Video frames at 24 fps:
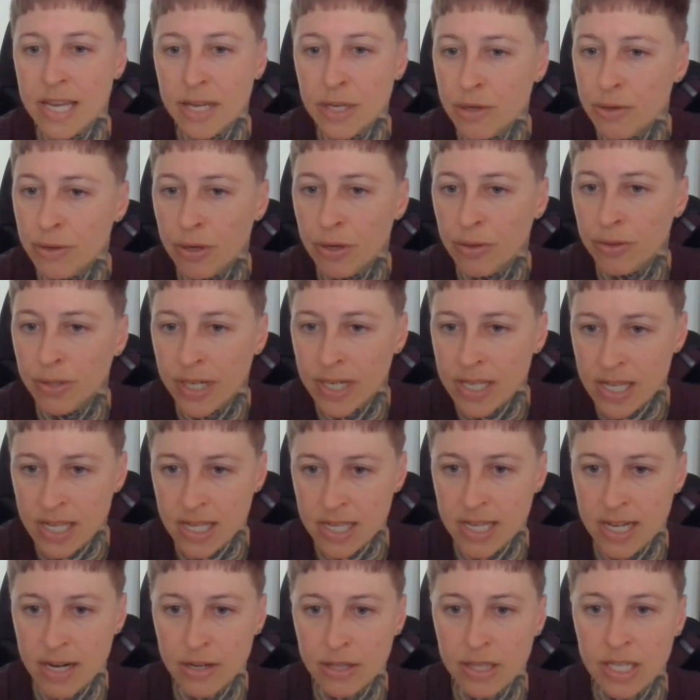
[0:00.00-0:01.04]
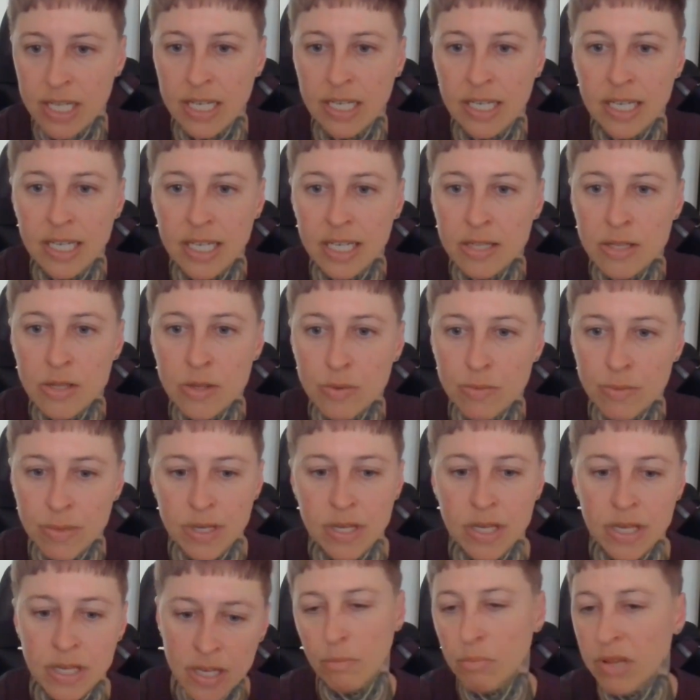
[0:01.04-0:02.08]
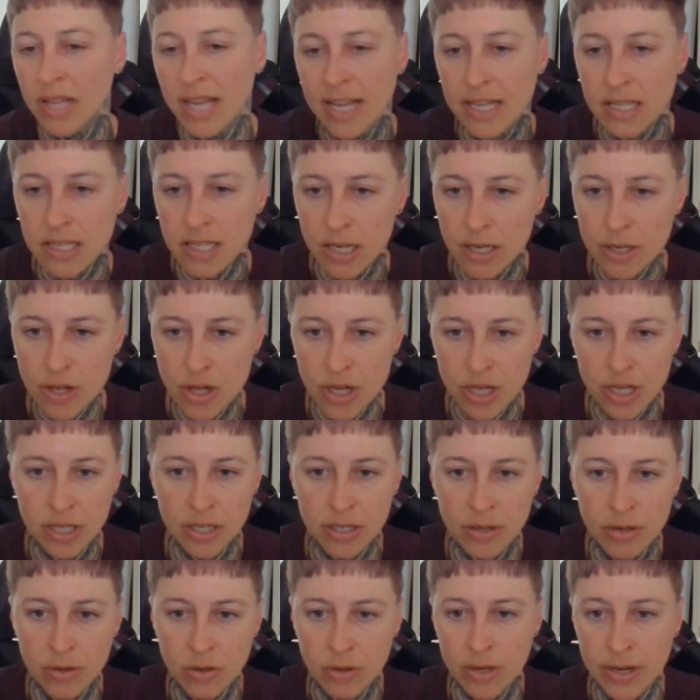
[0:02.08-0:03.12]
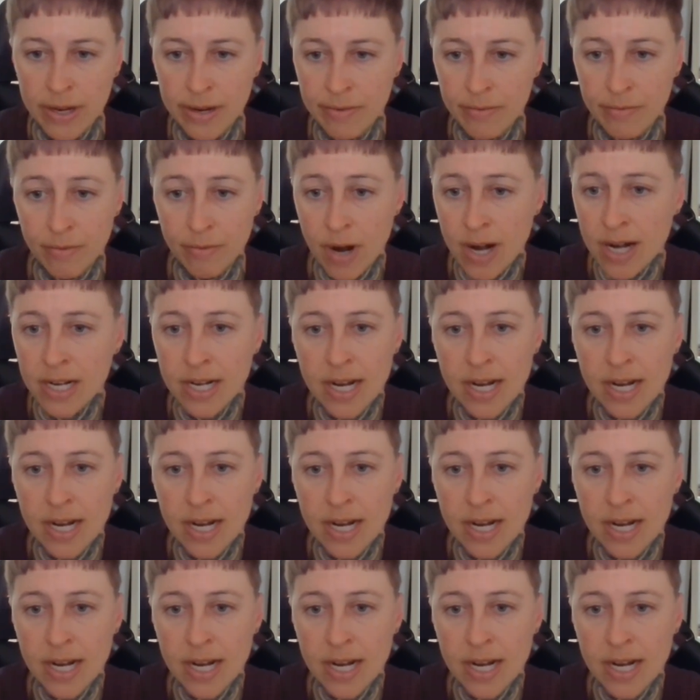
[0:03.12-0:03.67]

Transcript: you don't necessarily need to be plant touching. And right